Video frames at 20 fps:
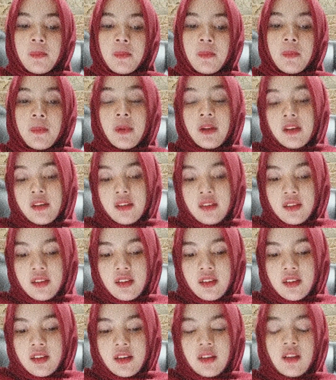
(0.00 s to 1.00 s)
bull,
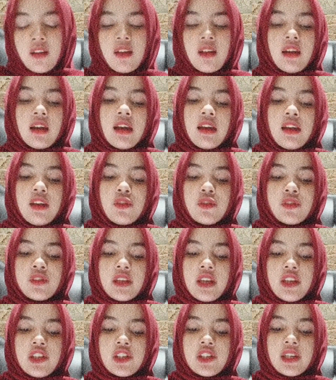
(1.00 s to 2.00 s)

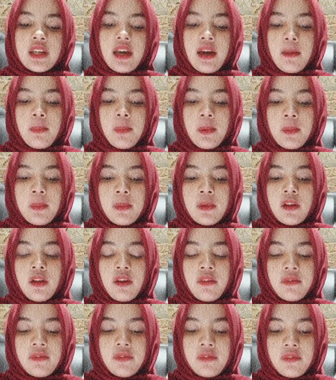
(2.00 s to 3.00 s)
usage capable
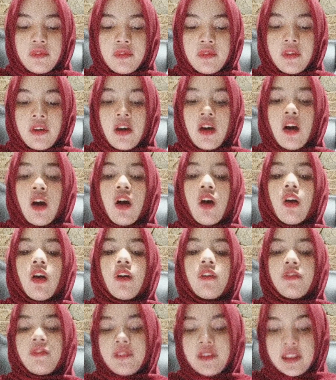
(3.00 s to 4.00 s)
of or
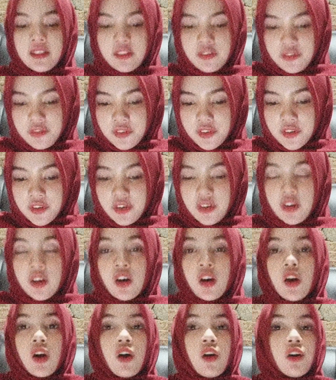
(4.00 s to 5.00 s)
fit for
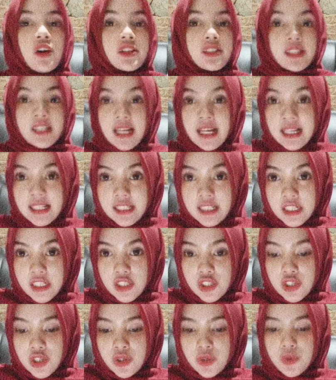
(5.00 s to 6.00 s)
or tending
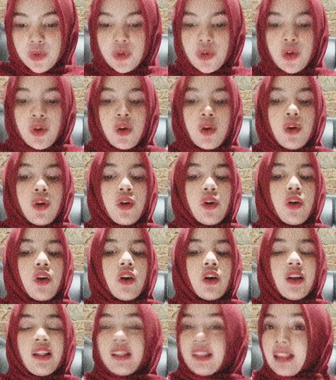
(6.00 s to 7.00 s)
to,
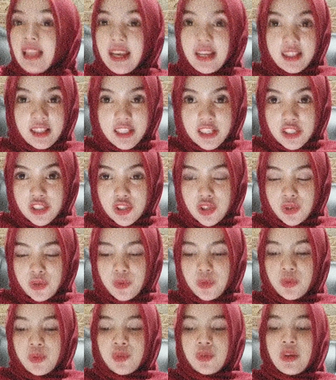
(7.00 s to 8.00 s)
likely
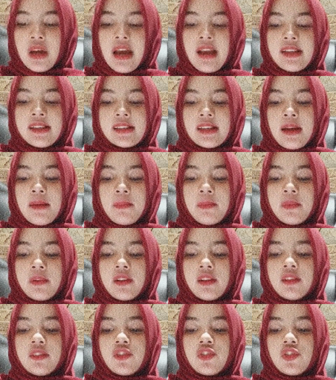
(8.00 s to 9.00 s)
to.
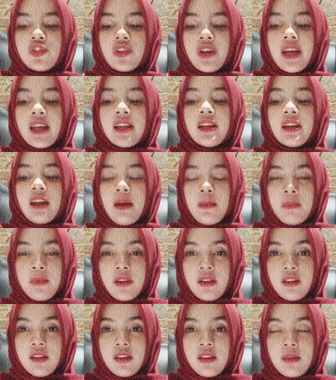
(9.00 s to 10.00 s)
Example,
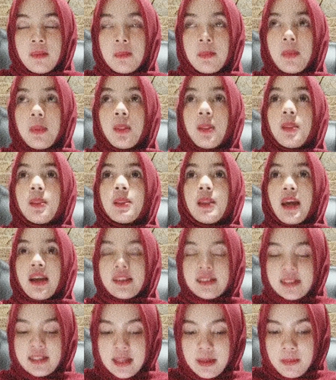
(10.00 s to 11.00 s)
trainable,
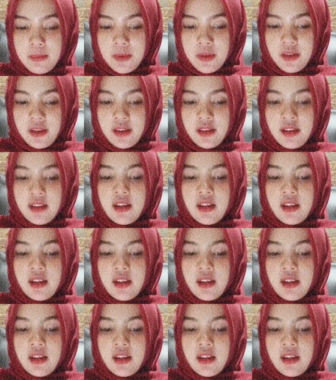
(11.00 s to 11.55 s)
flexible.